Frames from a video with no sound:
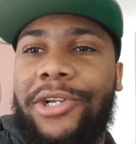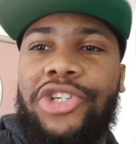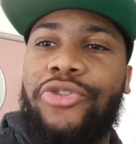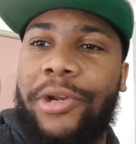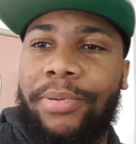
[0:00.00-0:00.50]

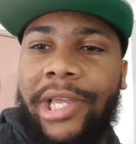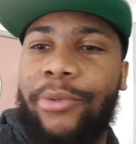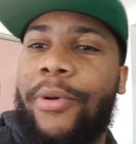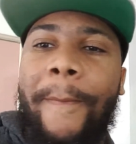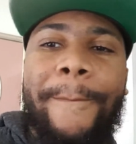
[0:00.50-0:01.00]
destroyed a
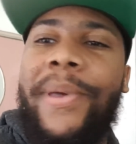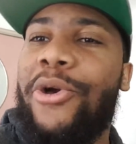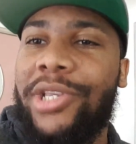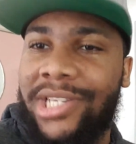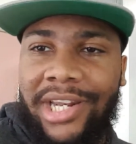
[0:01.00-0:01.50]
planet with
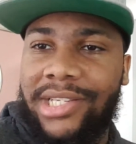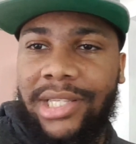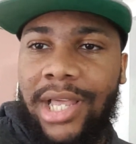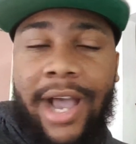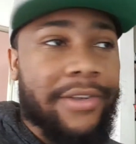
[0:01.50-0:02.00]
billions of
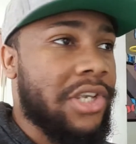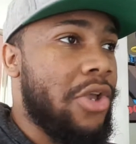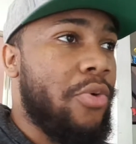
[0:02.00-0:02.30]
innocent lives?